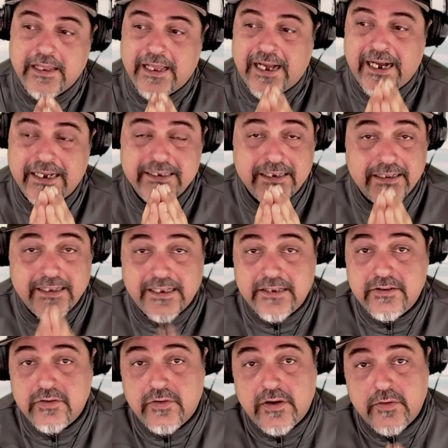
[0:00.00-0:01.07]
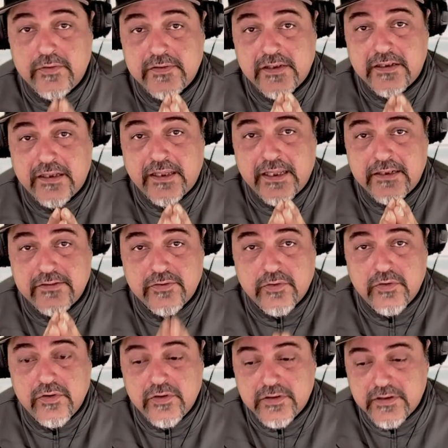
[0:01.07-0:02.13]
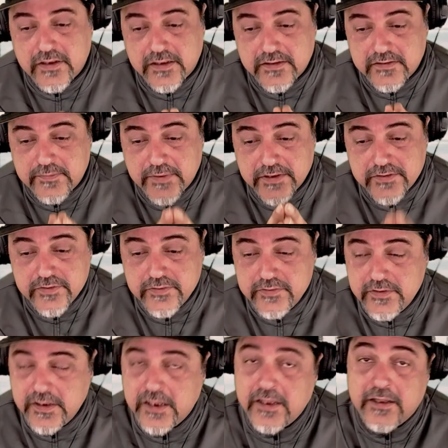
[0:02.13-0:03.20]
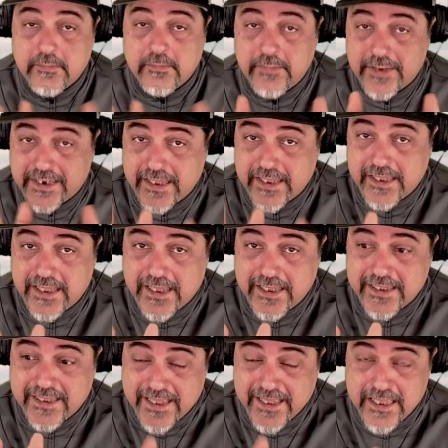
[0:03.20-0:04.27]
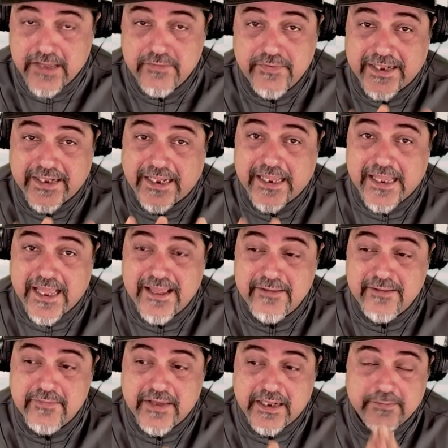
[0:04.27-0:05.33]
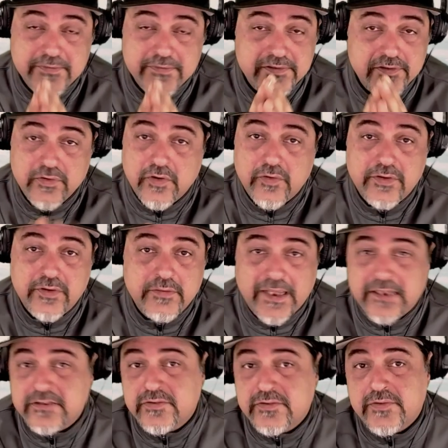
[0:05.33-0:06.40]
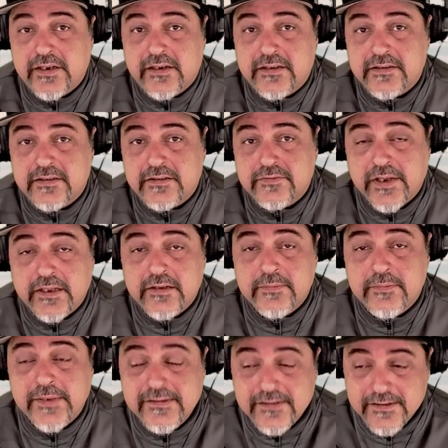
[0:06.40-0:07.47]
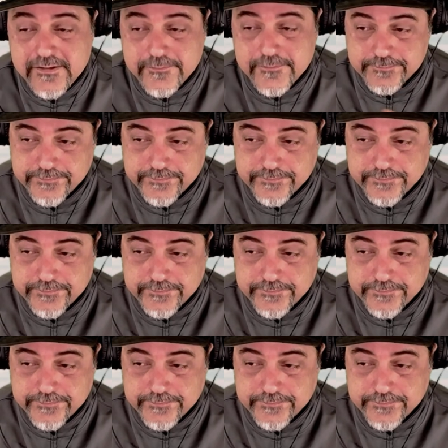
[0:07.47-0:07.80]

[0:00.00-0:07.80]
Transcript: I did not know I was gonna get so hooked on Splatoon, but I, I have, and I am, and I'm still going back to it on a regular basis.